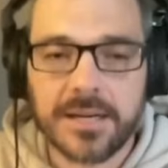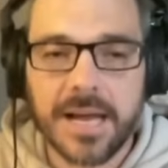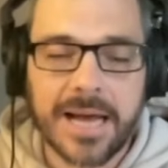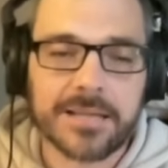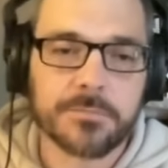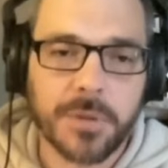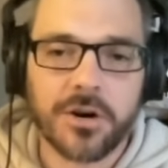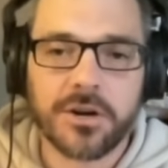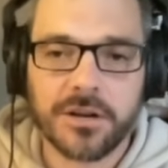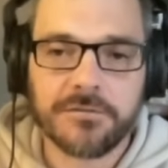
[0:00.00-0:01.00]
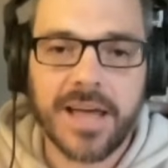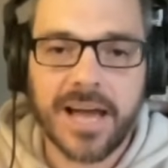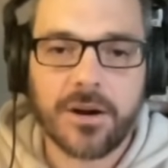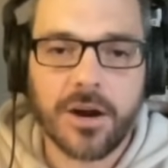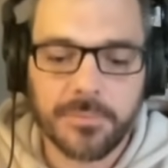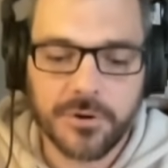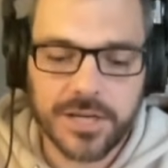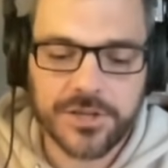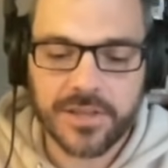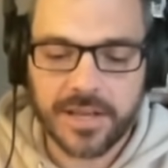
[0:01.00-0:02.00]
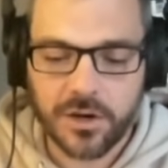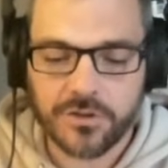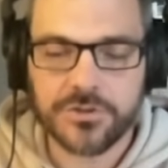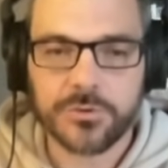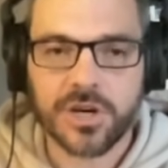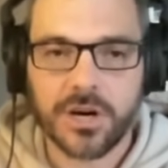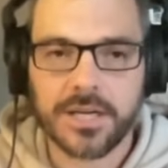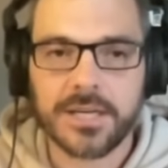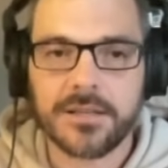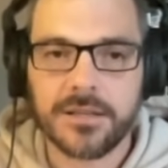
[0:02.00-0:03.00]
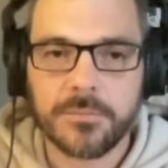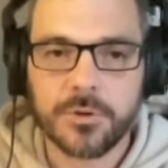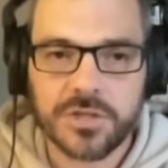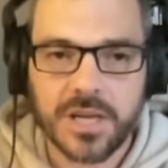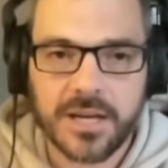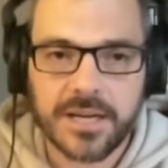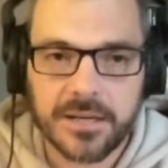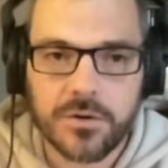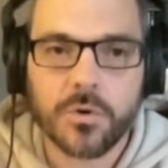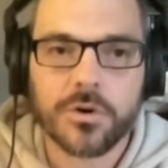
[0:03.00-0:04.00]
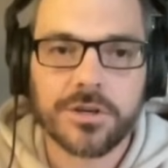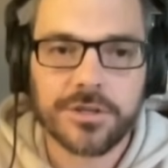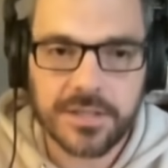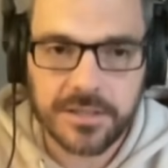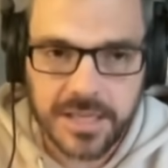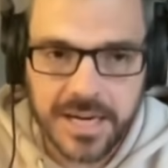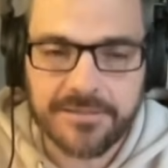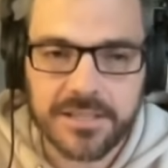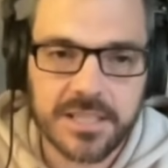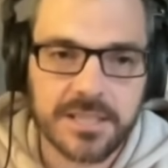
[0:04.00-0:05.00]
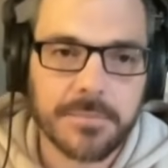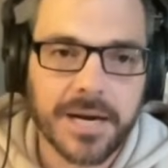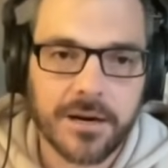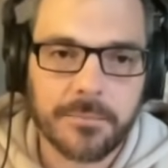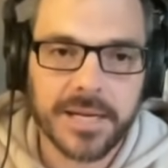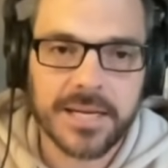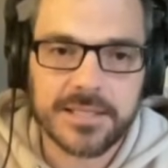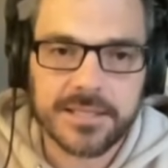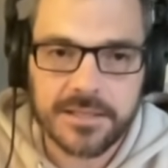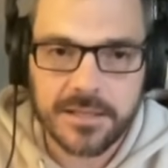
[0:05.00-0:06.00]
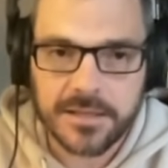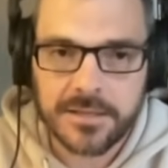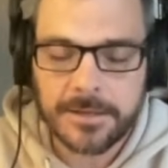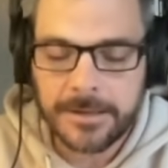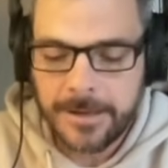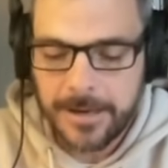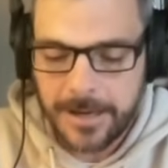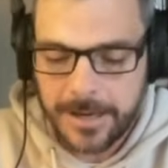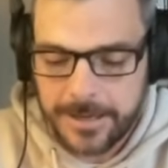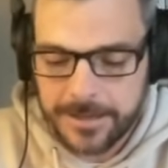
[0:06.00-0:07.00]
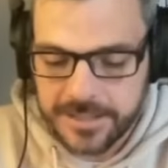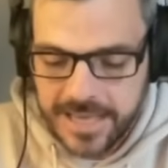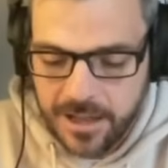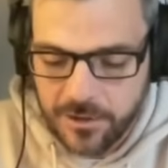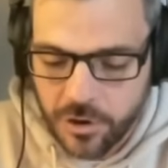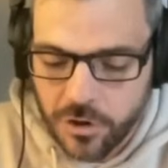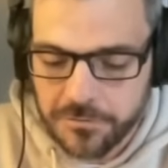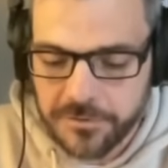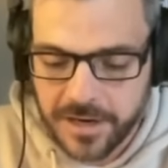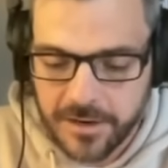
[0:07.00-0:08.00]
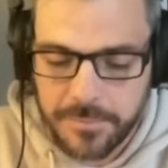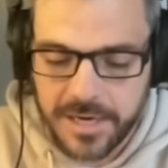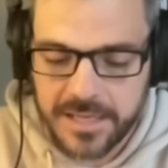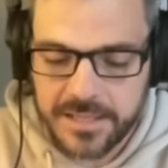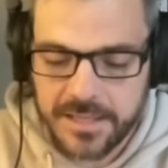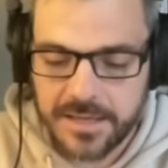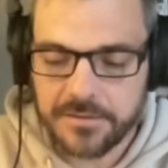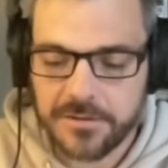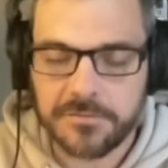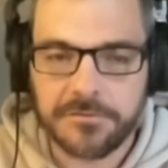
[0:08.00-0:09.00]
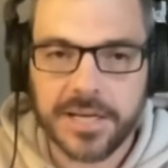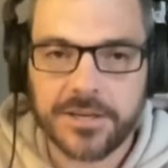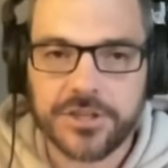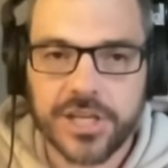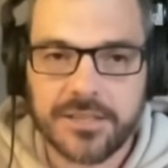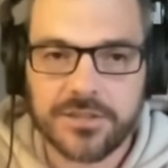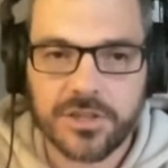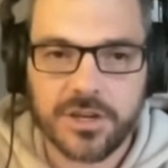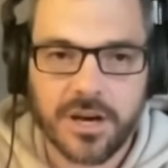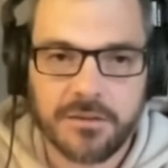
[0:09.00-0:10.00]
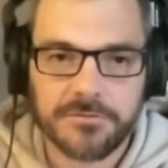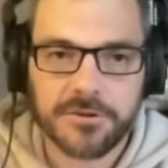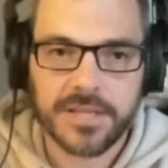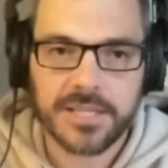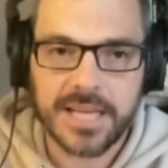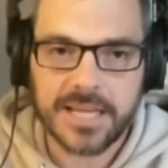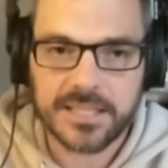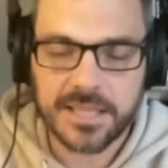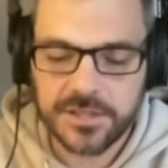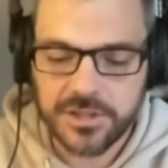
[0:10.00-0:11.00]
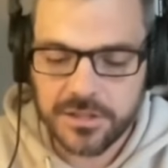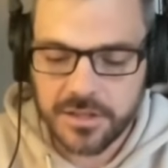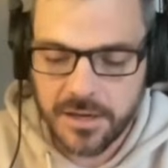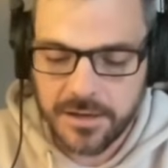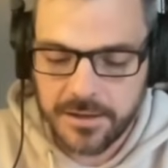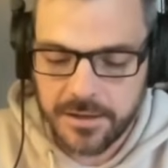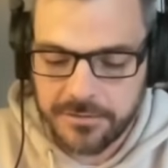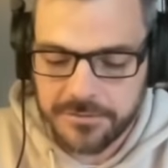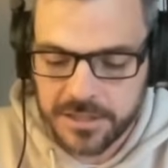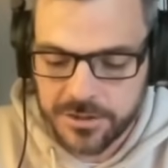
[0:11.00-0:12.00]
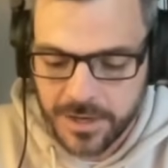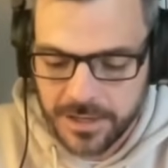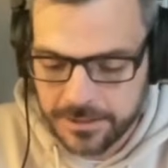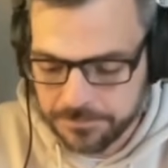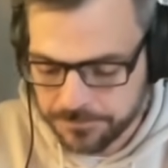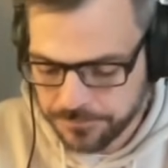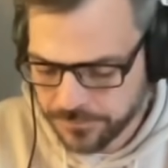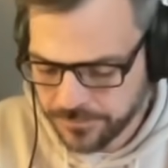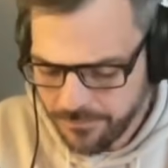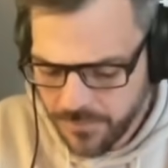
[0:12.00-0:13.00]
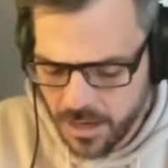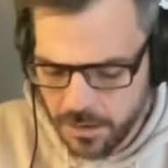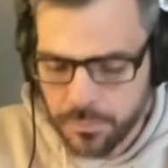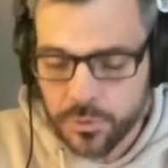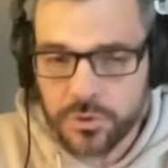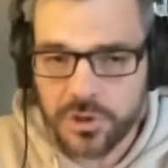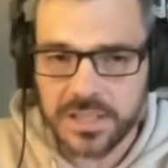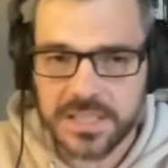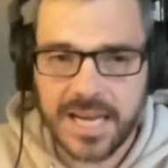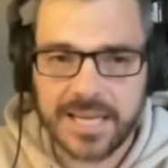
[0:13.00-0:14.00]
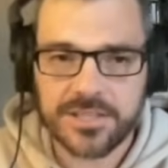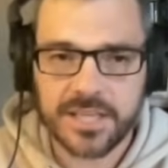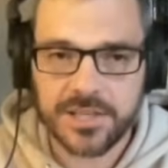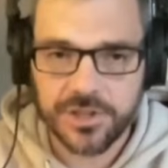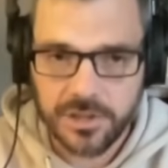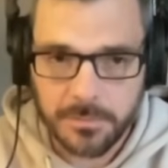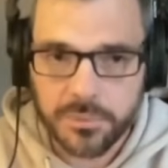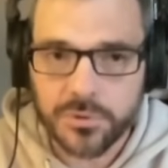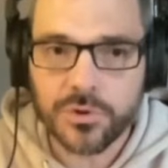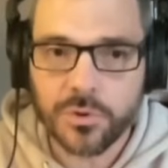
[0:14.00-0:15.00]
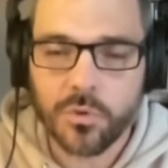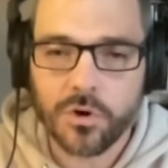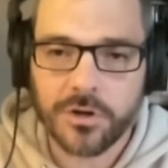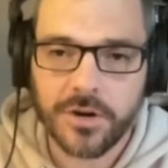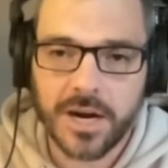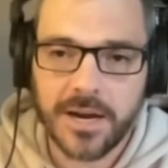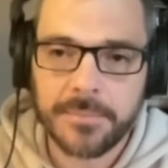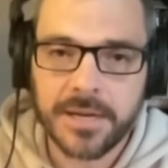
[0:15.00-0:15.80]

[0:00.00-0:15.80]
as part of that operation that also targeted the Mossad headquarters, the Nevatim Air Base, the Tal Nof Air Base that the fighter jets took off for the assassination of Nasrallah. A brutal assassination, a brutal war crime,